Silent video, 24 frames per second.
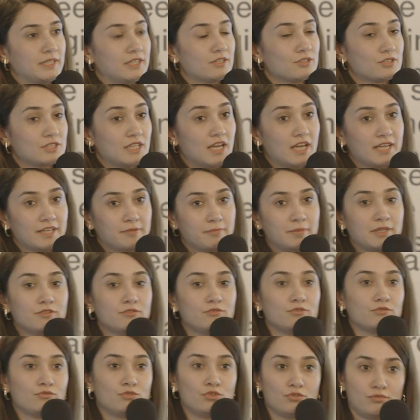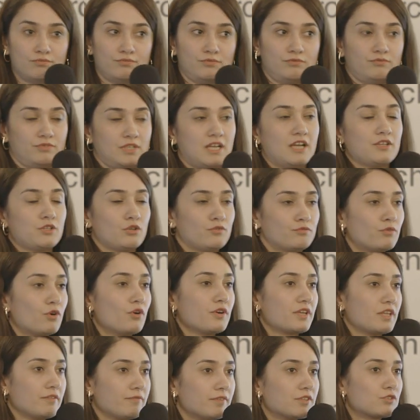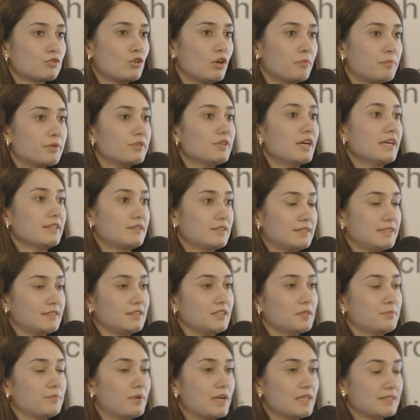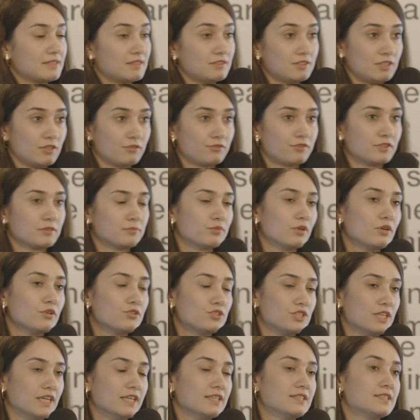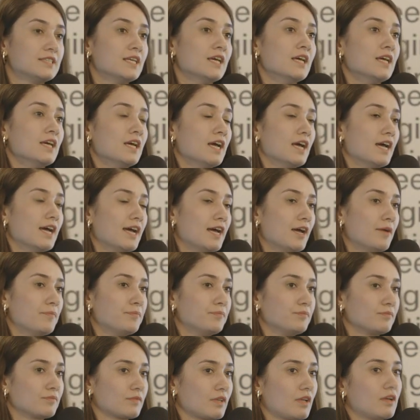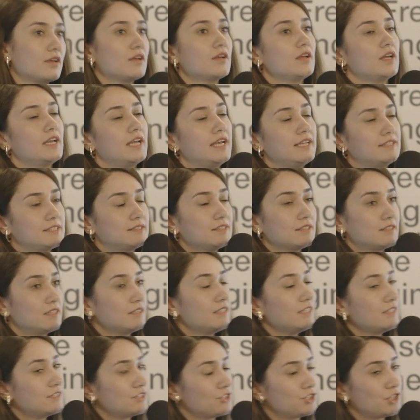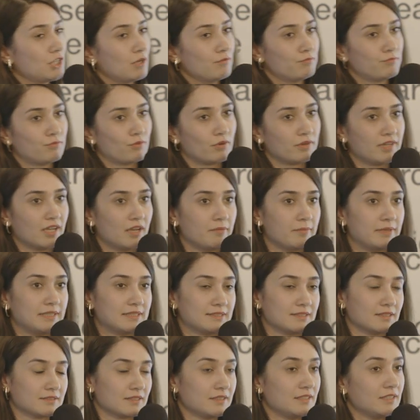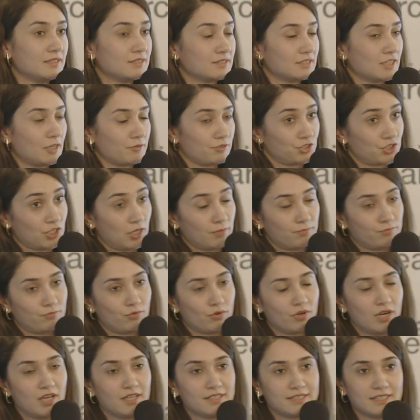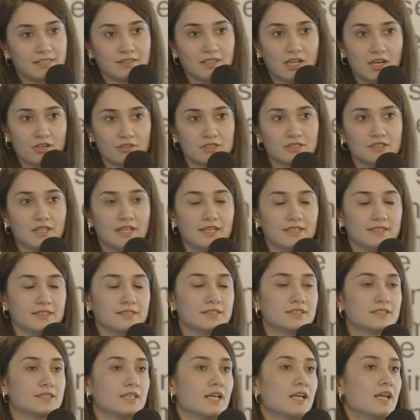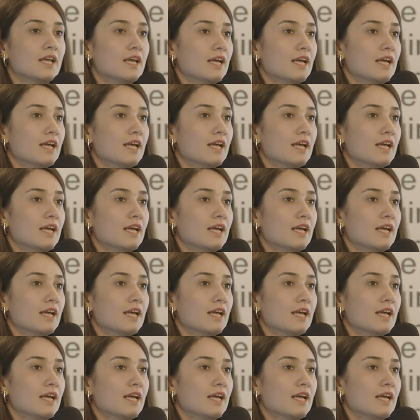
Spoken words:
because I've been kind of working with copywriters in the past in different projects, it's not an easy job for them, it's not an easy job for us and our clients.